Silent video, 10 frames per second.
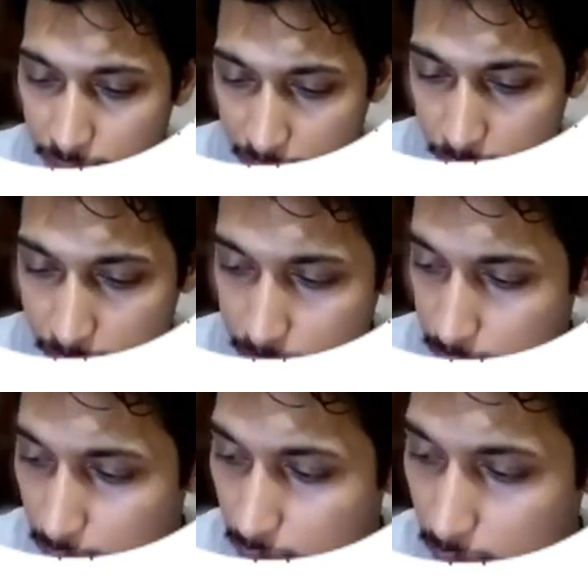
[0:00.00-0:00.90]
3
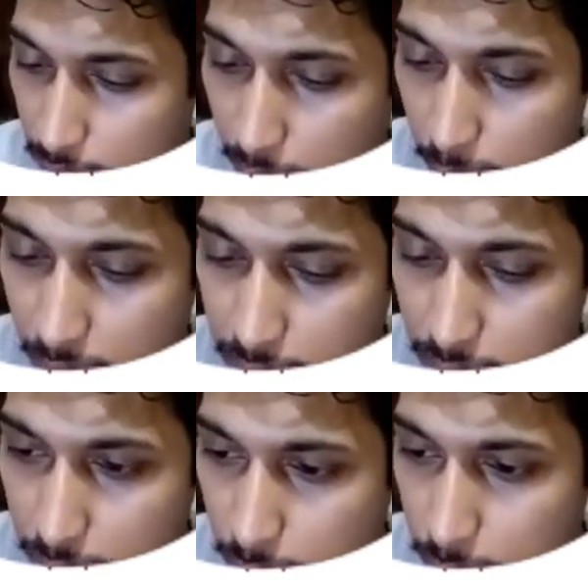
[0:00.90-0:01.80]
plus 2
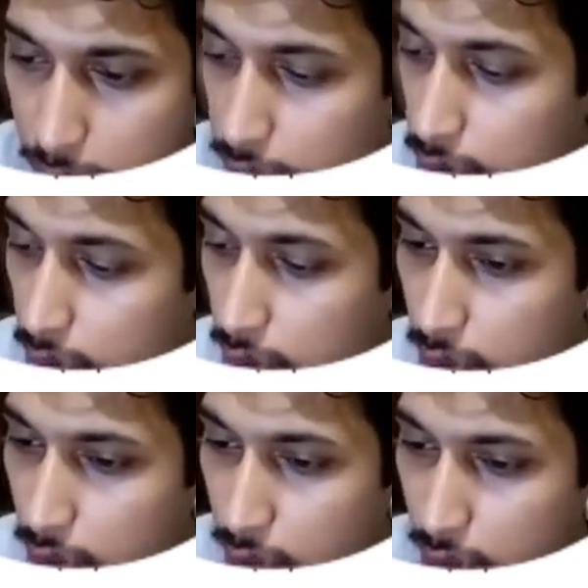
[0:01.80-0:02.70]

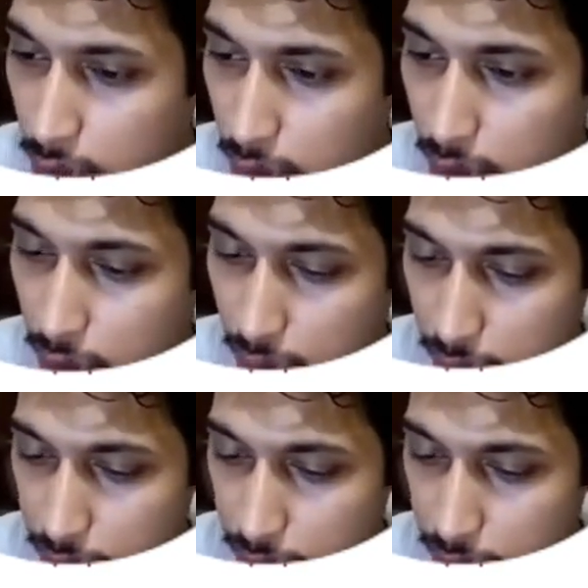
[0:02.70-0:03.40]
It's a 5.